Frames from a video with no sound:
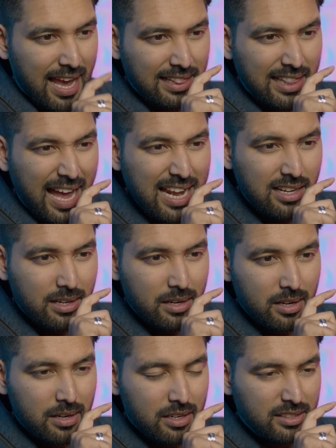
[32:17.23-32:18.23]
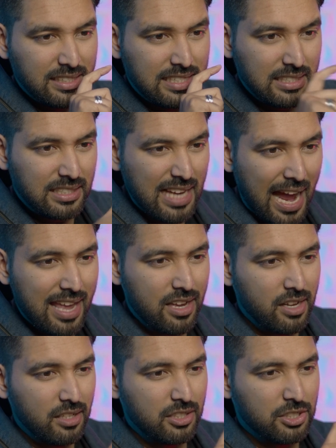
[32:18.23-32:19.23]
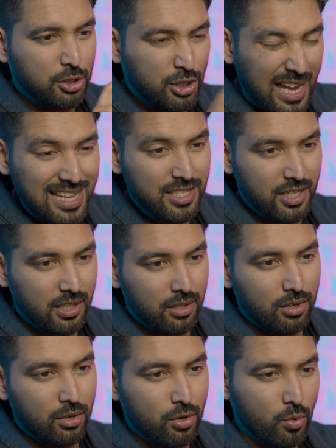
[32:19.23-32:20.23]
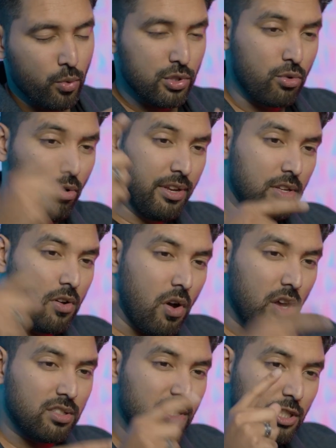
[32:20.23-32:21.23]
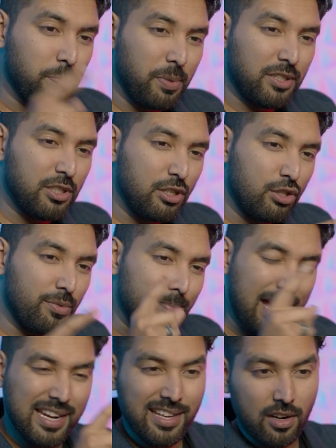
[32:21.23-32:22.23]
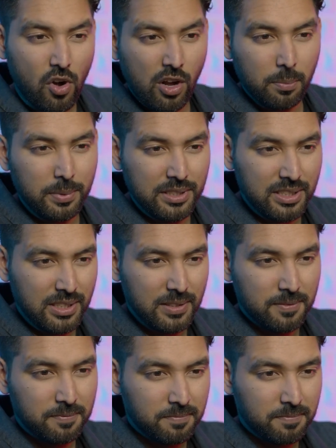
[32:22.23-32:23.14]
and that desire changing was going to cause this person to marry a wrong person.